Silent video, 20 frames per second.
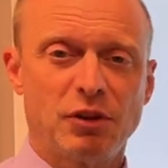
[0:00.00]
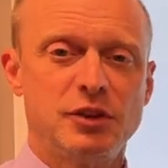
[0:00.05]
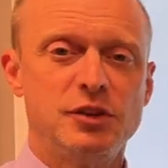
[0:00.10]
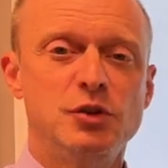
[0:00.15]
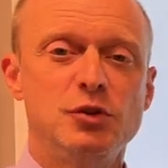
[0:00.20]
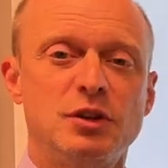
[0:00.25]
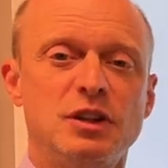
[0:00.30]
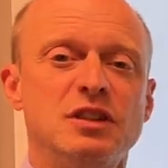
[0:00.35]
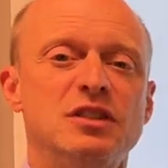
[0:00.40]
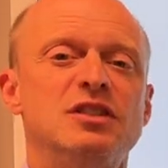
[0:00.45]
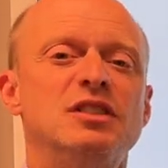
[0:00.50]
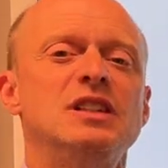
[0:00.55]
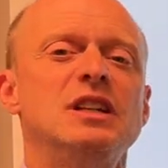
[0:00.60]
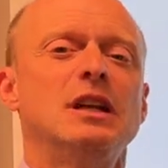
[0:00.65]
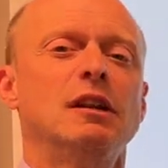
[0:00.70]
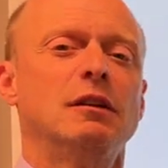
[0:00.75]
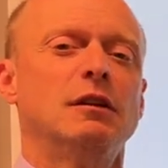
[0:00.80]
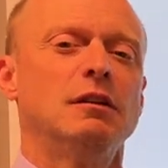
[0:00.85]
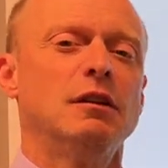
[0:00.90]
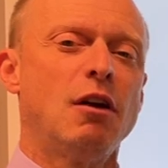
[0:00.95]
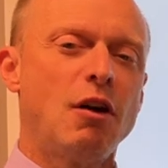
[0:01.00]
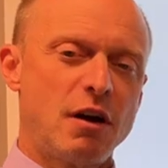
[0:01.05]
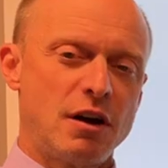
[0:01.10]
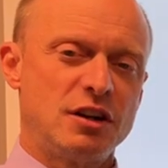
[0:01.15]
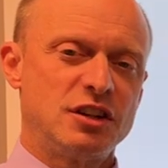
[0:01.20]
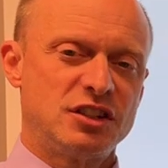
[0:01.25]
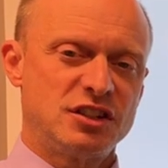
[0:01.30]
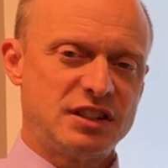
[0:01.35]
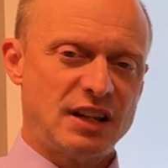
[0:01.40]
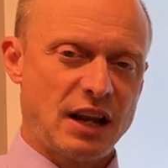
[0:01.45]
You can see a large
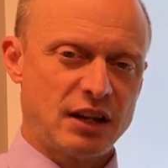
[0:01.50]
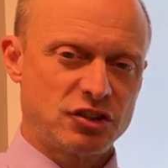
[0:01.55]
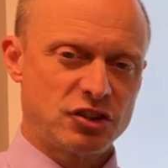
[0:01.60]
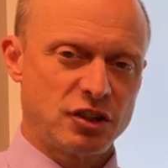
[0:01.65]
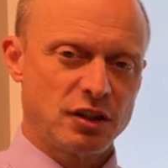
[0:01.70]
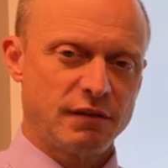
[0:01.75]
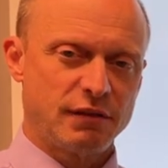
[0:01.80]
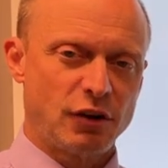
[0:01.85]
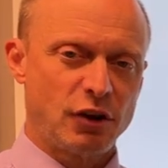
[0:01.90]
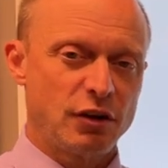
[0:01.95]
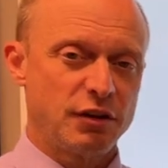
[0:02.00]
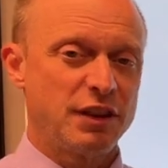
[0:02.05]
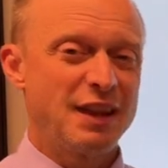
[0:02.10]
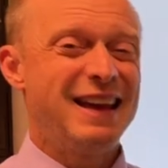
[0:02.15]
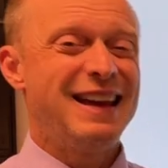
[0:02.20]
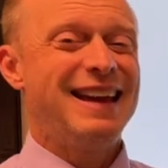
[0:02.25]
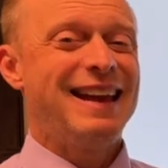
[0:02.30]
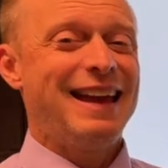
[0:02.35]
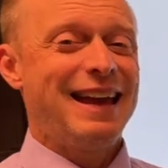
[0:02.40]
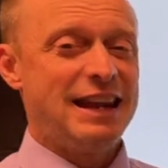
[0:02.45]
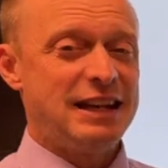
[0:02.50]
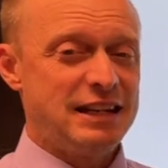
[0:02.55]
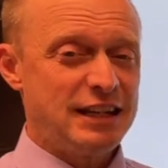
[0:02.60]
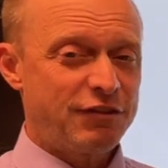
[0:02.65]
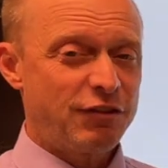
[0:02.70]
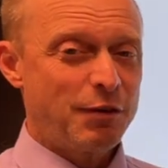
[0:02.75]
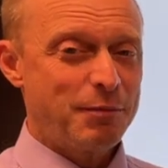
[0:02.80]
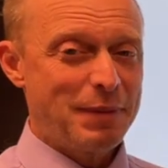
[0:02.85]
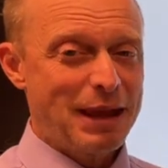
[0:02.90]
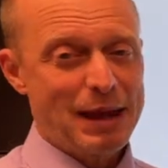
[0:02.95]
section of Earth, and
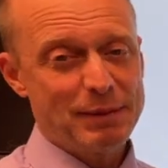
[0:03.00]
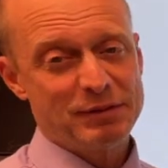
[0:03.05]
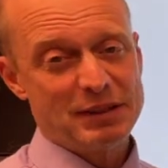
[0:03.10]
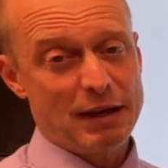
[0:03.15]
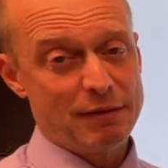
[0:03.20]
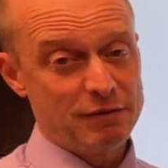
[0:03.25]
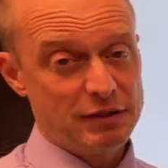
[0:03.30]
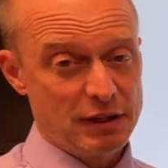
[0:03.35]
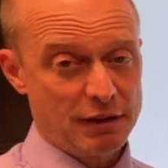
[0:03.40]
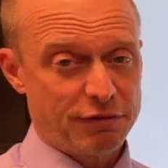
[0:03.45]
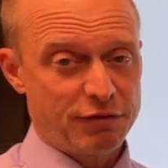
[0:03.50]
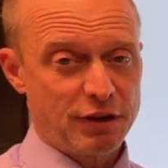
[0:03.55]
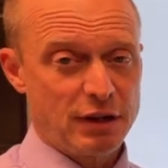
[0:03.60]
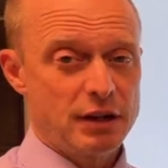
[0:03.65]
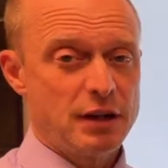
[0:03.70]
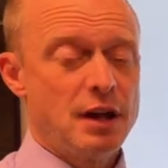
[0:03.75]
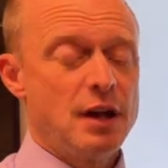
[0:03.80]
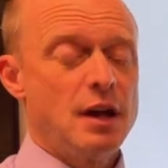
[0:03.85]
different maps have different